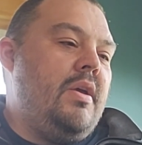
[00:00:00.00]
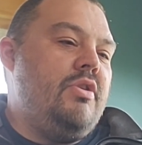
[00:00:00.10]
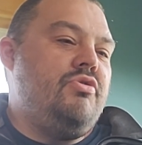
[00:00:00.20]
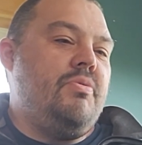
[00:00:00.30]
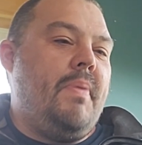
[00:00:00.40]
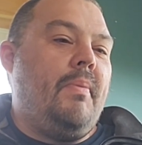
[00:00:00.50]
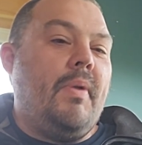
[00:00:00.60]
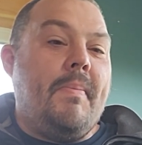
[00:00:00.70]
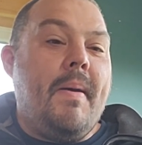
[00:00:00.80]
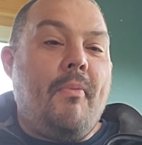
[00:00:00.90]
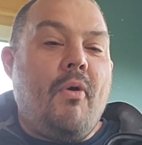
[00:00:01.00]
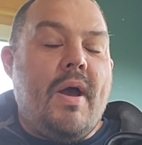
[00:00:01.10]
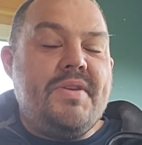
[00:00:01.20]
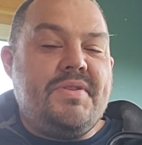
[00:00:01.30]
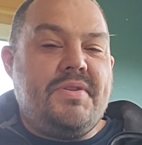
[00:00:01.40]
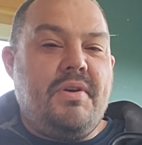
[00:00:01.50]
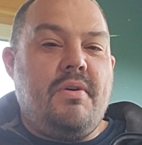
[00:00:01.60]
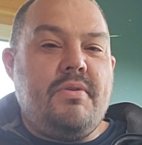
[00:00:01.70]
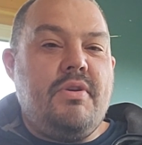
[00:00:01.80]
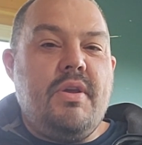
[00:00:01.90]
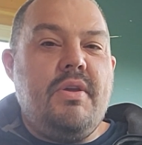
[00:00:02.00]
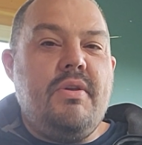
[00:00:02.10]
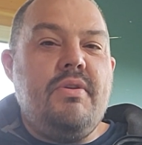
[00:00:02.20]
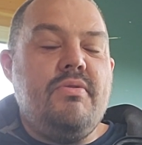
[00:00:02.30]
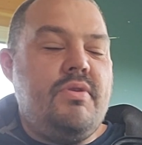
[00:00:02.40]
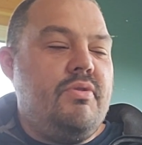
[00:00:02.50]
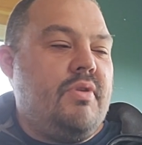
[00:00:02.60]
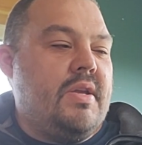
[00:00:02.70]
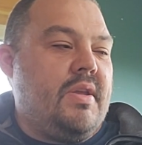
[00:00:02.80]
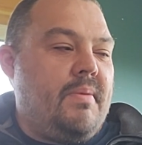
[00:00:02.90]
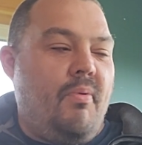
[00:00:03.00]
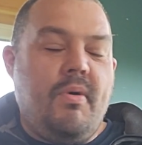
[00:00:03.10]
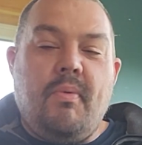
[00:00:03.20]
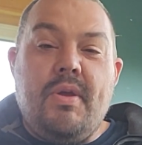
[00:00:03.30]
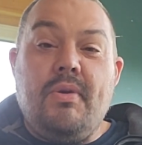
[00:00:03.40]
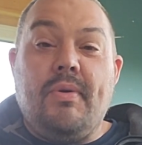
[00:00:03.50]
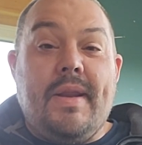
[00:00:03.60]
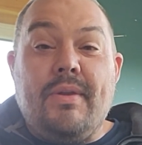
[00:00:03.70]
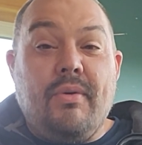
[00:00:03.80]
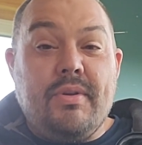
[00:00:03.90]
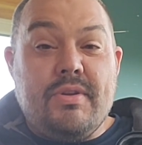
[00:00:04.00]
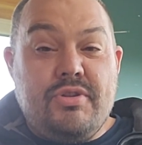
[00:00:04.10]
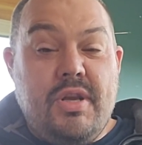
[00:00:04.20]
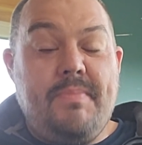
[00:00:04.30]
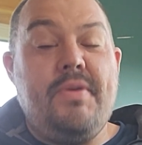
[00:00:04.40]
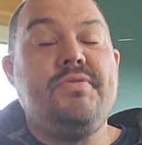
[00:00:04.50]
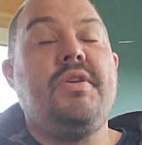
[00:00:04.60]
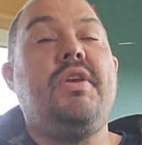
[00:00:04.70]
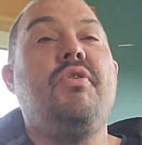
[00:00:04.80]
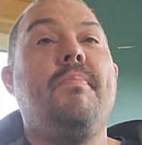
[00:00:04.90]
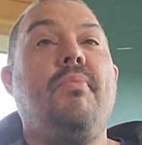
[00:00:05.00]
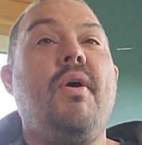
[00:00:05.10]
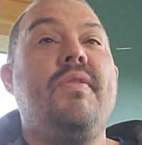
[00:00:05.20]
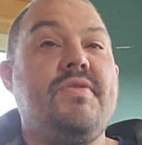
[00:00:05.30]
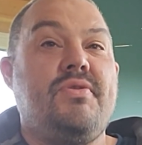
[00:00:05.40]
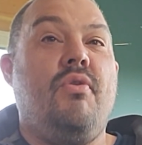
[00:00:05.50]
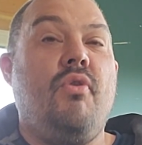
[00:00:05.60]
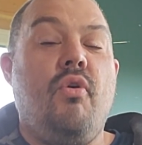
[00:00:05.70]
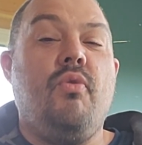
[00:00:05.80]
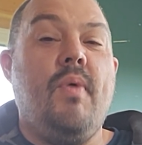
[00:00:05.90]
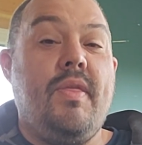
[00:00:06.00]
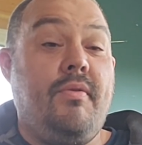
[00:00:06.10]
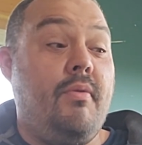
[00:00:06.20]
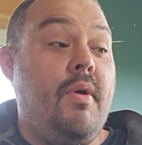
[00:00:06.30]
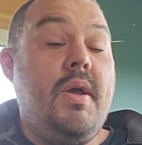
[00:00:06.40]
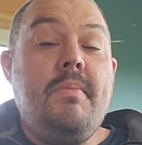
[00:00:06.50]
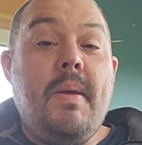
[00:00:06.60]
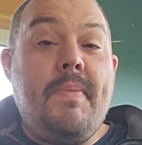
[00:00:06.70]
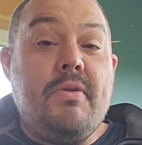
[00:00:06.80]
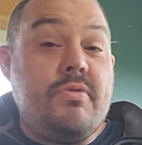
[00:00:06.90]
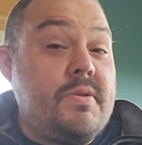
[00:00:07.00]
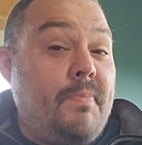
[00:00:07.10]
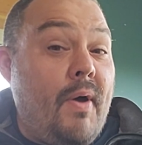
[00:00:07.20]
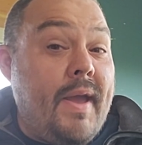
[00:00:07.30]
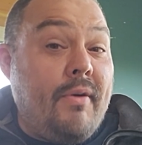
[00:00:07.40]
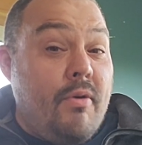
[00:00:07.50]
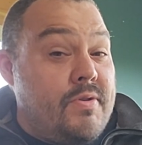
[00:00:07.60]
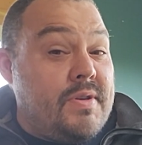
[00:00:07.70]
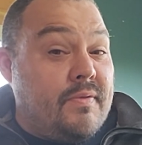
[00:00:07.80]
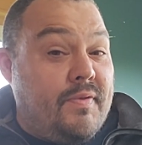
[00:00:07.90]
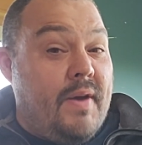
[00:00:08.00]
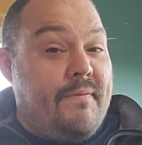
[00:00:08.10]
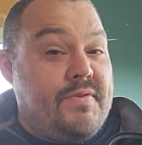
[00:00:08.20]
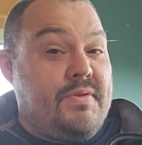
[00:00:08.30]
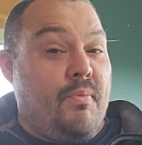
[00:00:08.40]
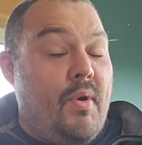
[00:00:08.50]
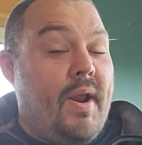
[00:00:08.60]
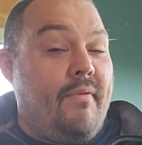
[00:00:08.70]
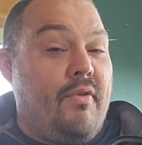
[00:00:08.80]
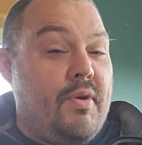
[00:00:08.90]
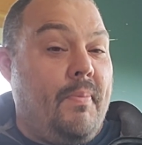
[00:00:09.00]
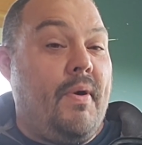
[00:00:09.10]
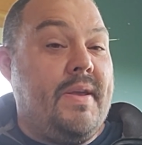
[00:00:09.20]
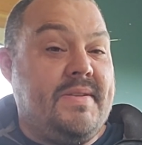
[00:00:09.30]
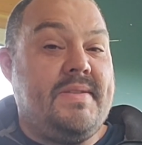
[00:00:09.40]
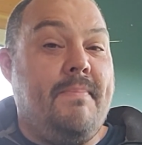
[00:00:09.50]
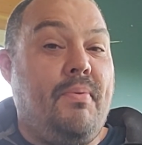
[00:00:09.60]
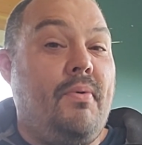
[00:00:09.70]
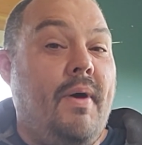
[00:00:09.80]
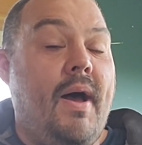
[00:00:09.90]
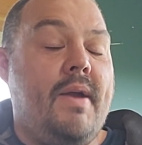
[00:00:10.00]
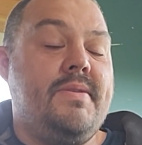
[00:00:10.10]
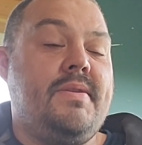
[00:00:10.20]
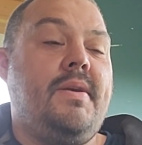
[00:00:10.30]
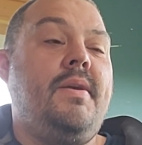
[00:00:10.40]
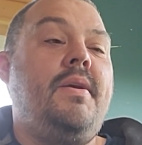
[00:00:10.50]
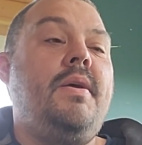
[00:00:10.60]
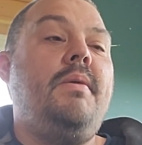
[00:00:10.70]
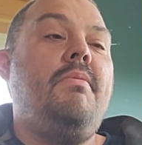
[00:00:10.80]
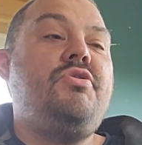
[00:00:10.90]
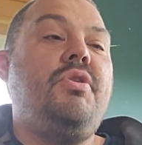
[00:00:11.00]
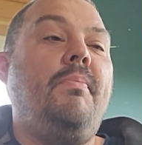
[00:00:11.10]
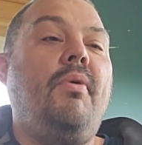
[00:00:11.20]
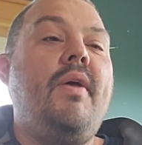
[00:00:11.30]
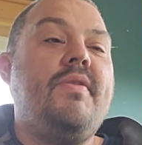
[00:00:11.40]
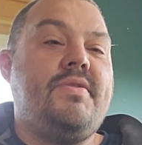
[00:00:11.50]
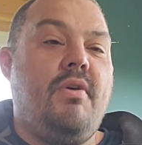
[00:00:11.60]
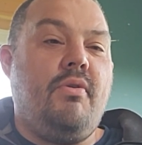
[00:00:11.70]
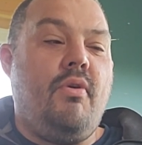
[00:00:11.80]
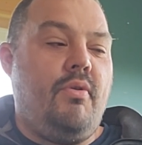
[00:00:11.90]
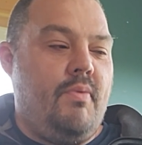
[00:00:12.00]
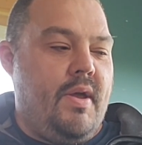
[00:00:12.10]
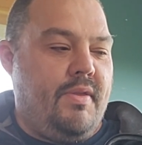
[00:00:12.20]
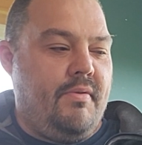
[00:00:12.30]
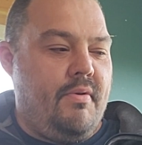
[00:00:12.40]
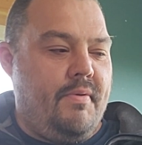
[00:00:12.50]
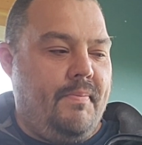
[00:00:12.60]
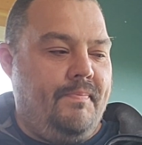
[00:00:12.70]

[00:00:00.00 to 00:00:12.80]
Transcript: You should be able to memorize the song. You get to the point where you don't need to look at the sheet music. You can play the song all the way through. Maybe you're just playing roots and fifths or whatever. You're playing simple lines, but you can play the song all the way through.